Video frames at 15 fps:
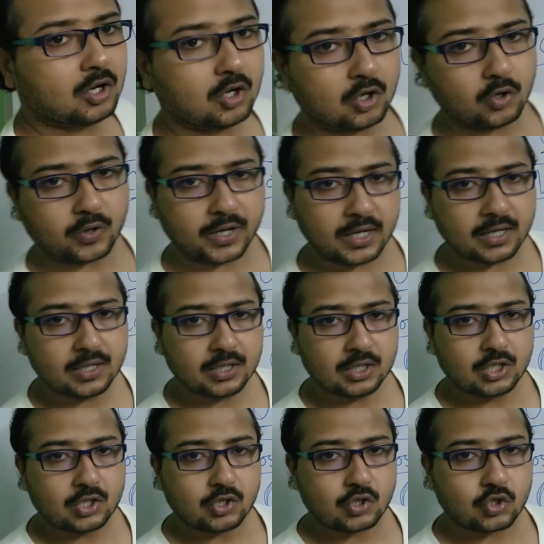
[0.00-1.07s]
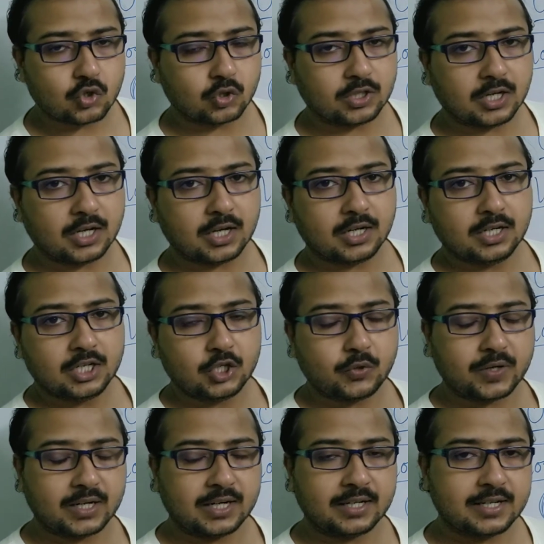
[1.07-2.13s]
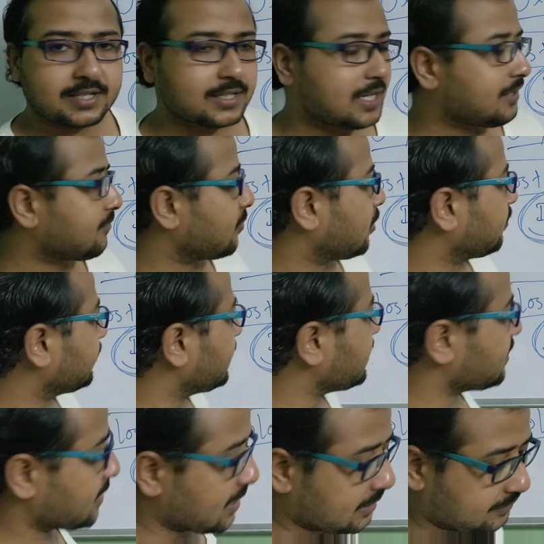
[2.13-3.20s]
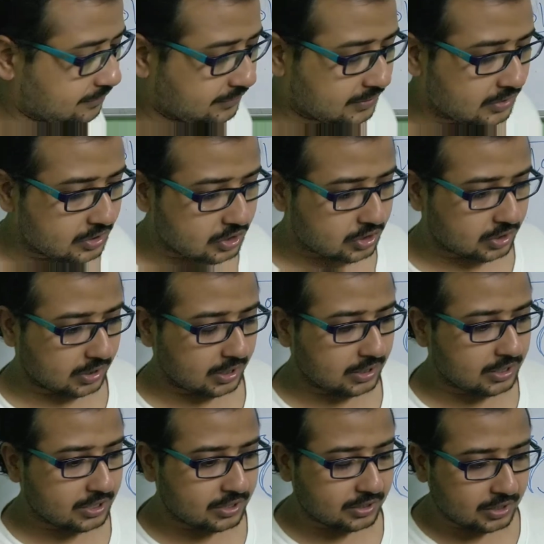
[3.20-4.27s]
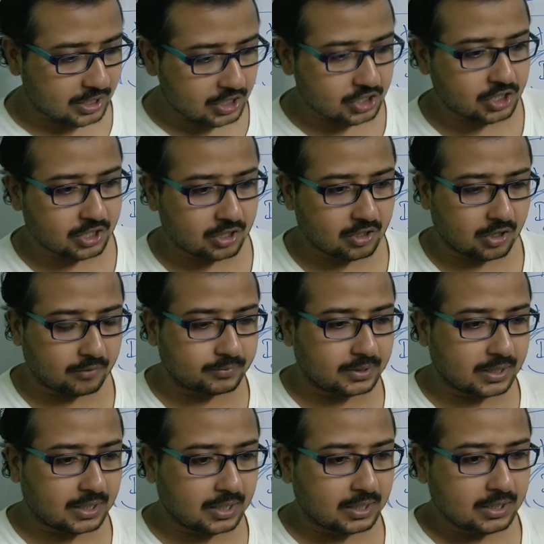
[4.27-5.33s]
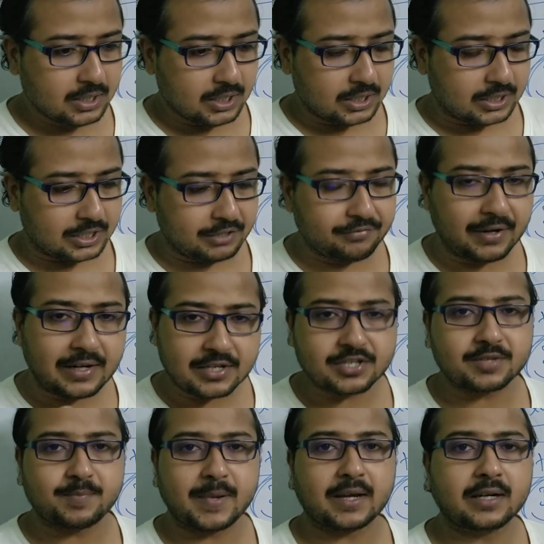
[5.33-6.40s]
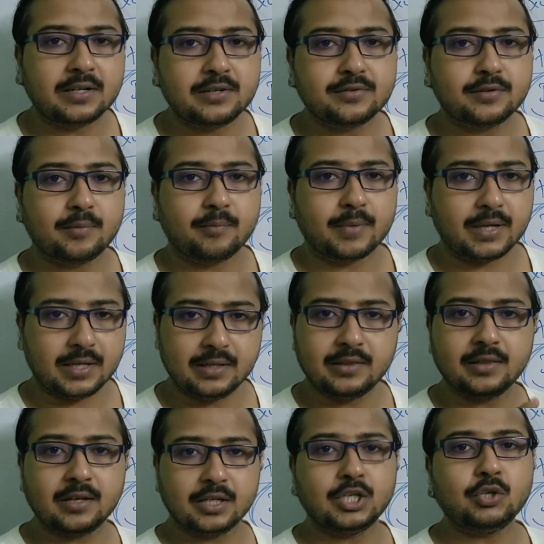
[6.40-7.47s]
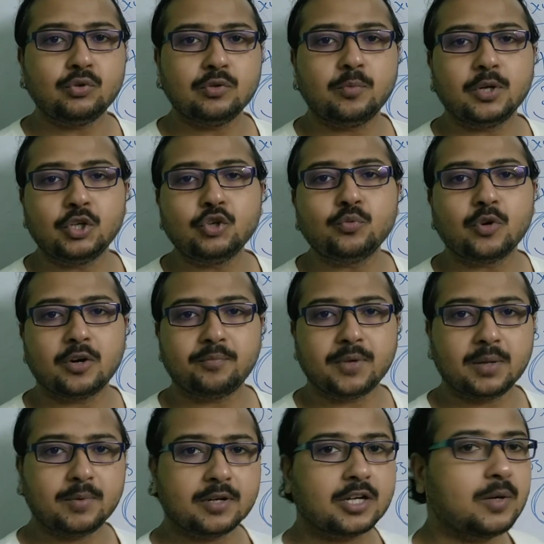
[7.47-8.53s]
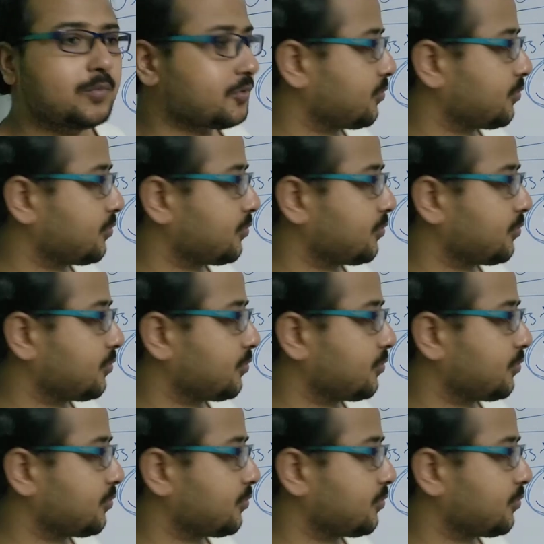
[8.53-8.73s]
Okay, so you can understand from this that first initiation of the defense mechanism in the newborn baby comes